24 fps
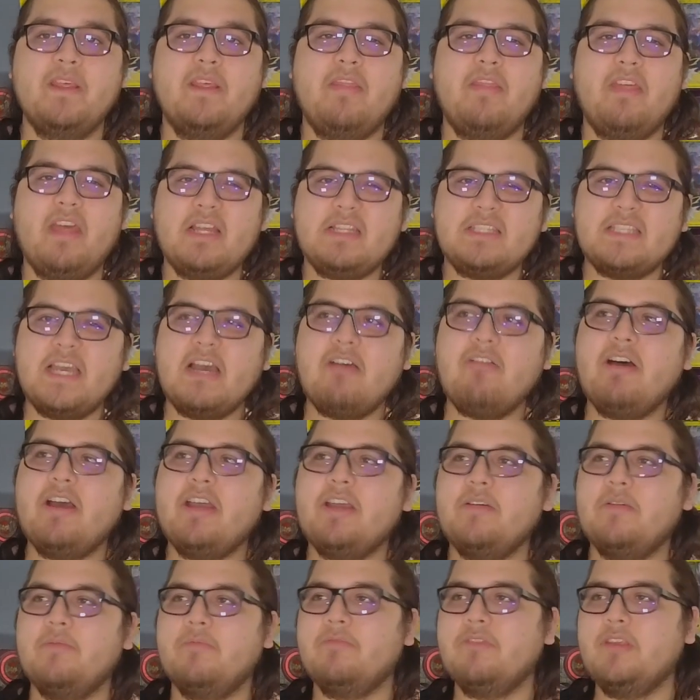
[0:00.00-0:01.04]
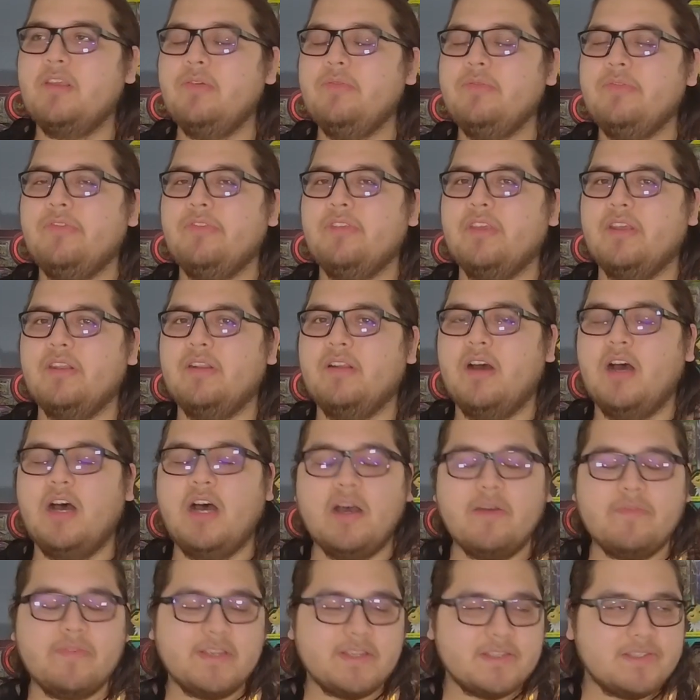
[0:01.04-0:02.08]
That's how I used it.
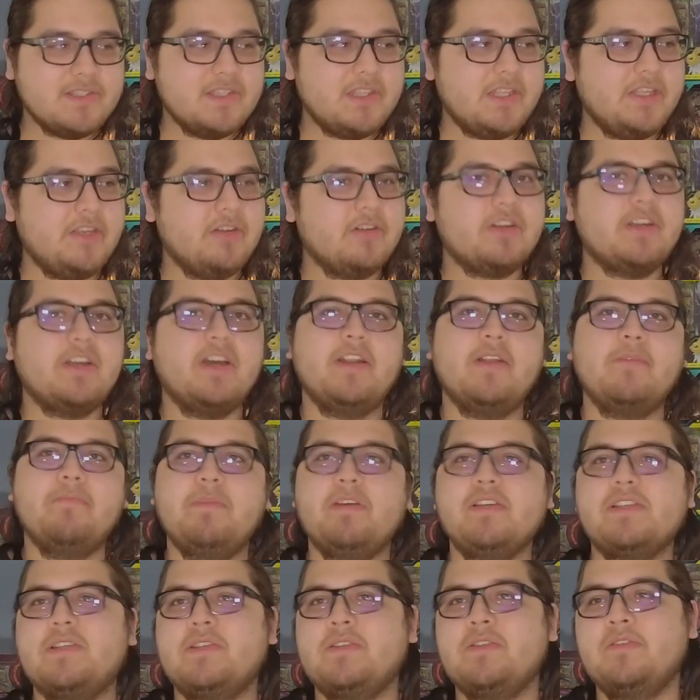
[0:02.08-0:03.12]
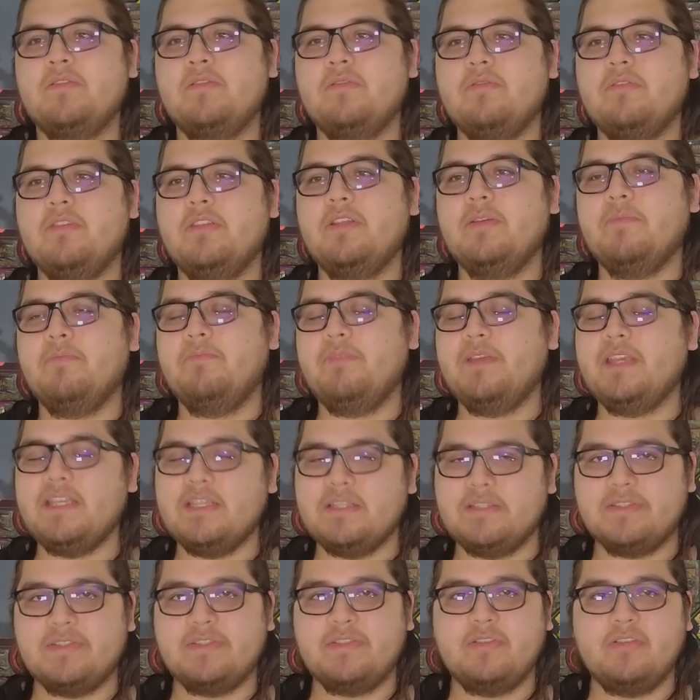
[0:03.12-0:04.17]
Obviously, you're going to miss the
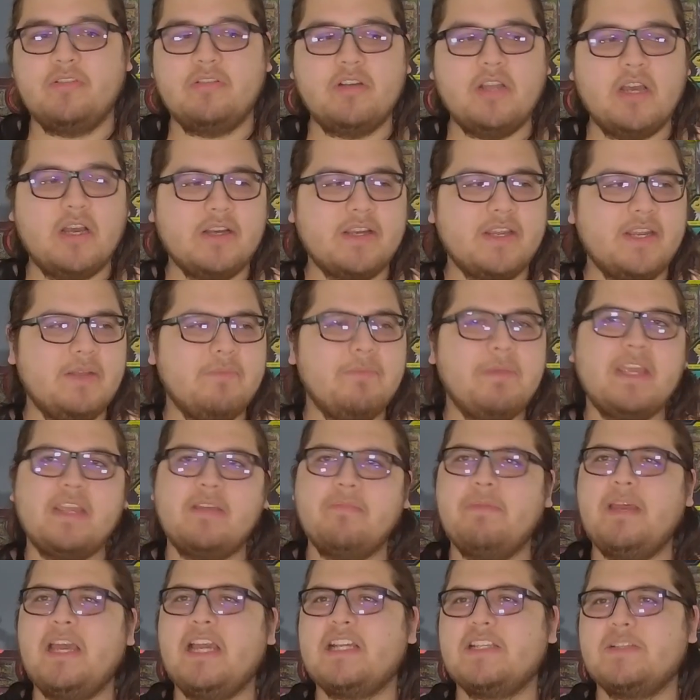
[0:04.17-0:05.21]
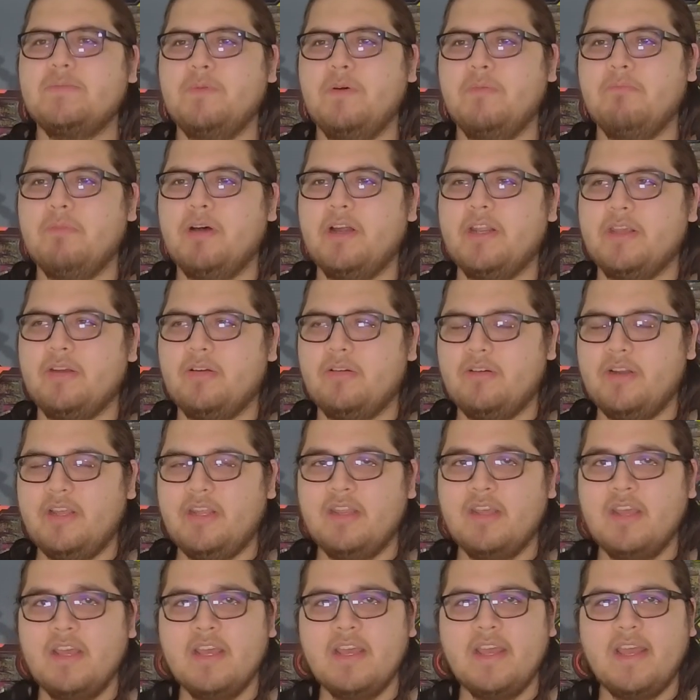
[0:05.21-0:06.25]
peaks. You're not going to make maximum money, all right?
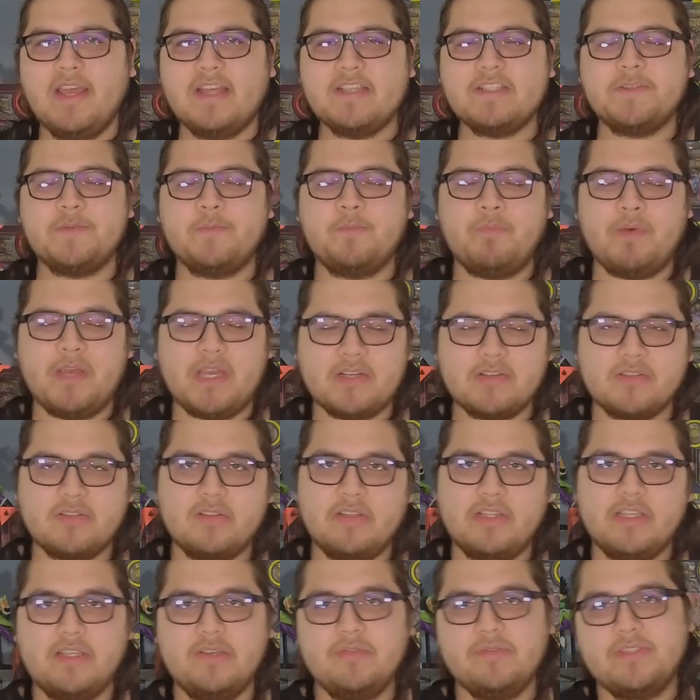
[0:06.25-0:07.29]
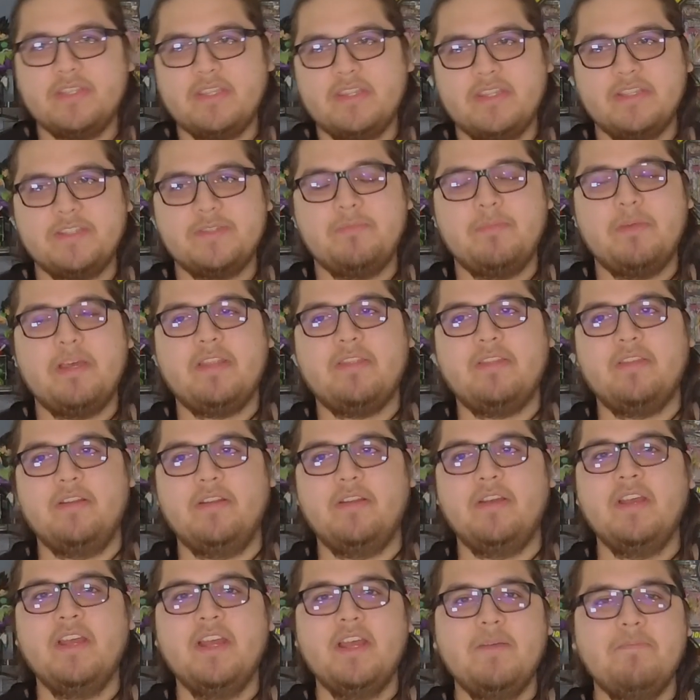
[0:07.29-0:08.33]
Especially using this method,
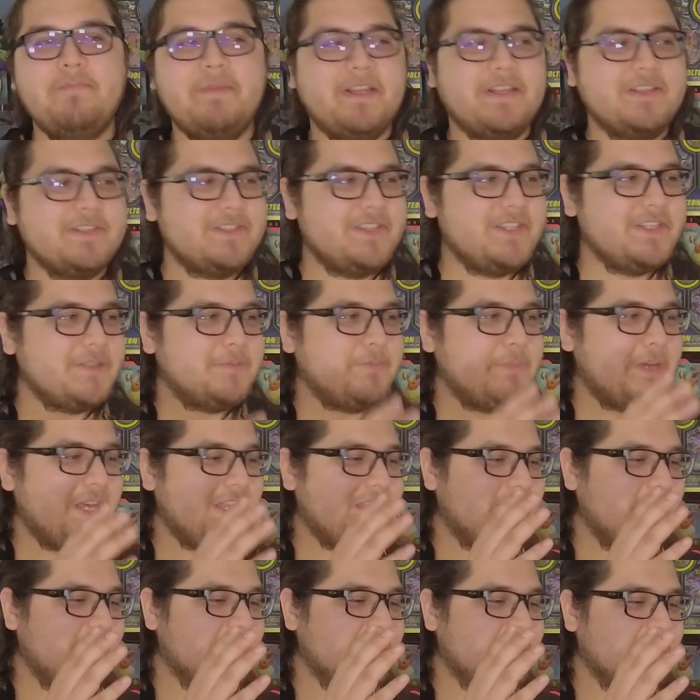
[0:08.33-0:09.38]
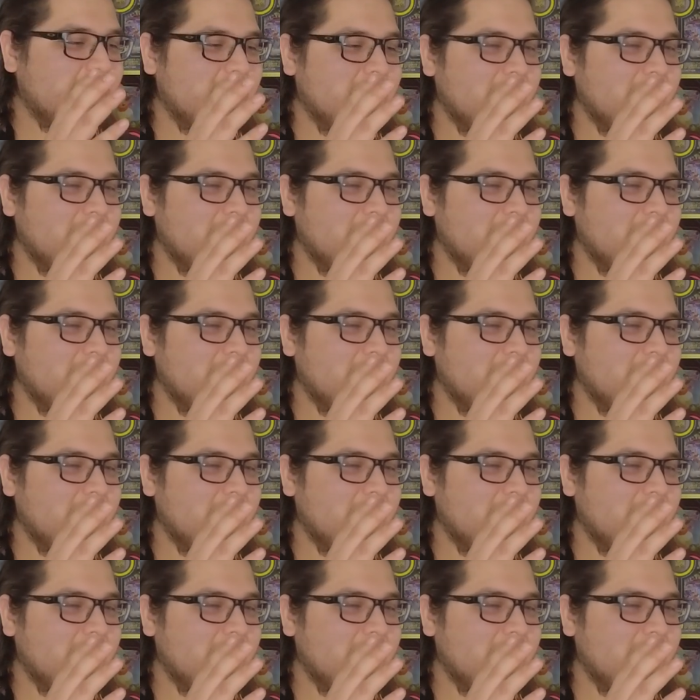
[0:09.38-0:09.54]
because this method